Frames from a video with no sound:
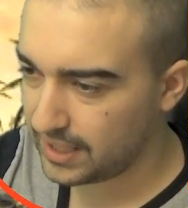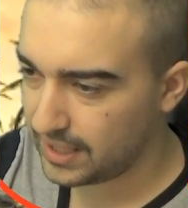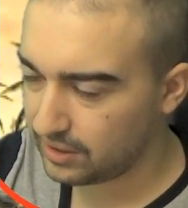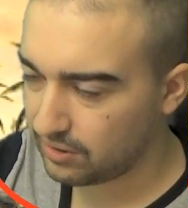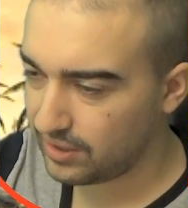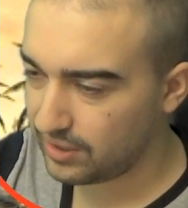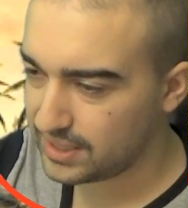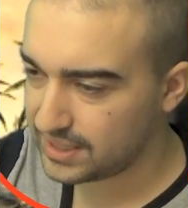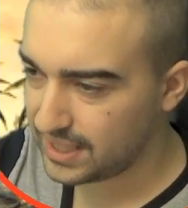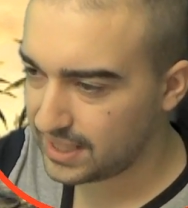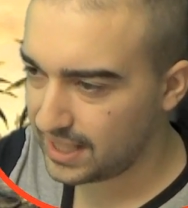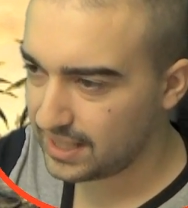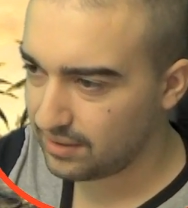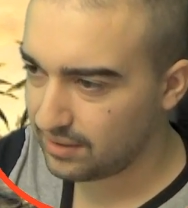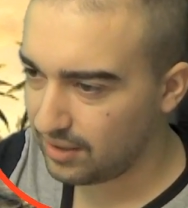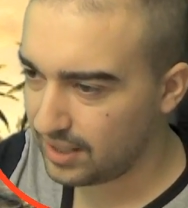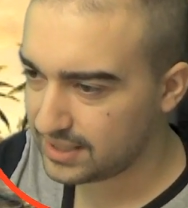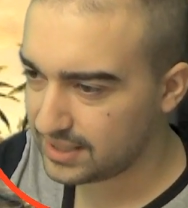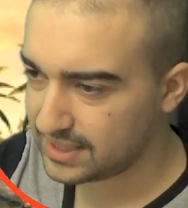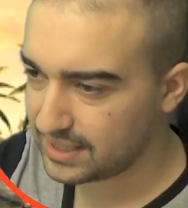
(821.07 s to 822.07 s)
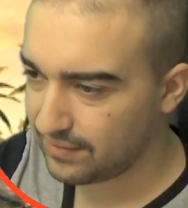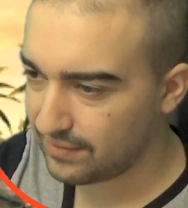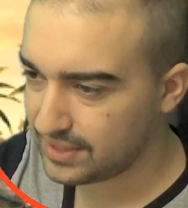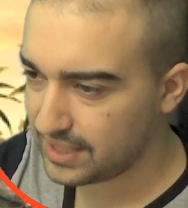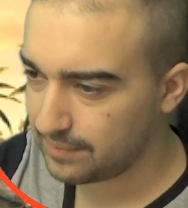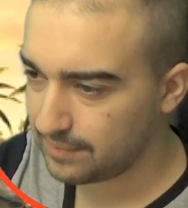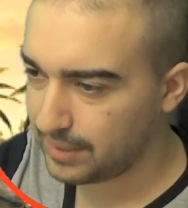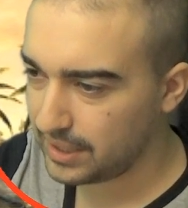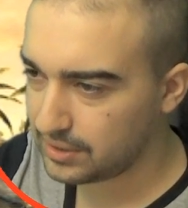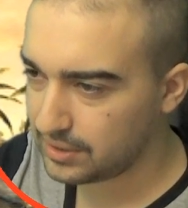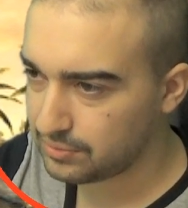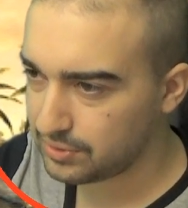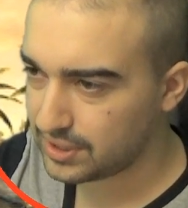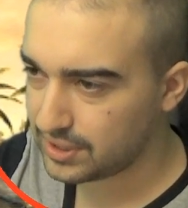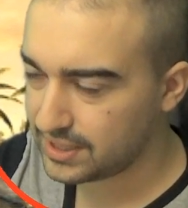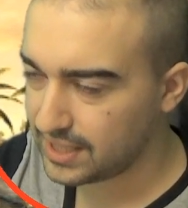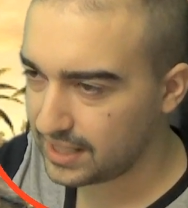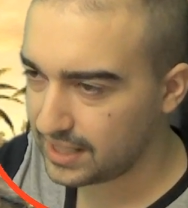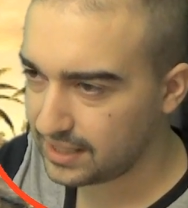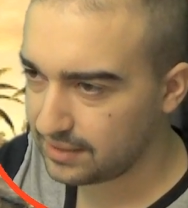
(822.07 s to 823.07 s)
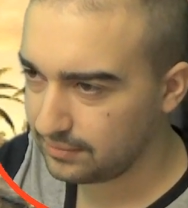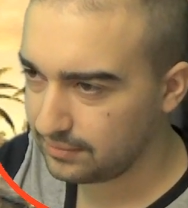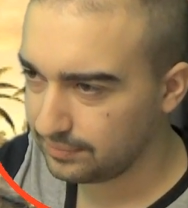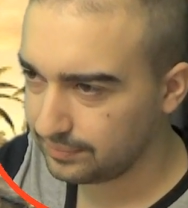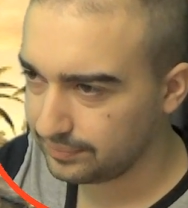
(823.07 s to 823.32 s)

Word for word: increase there, nice. 17 pixels a second.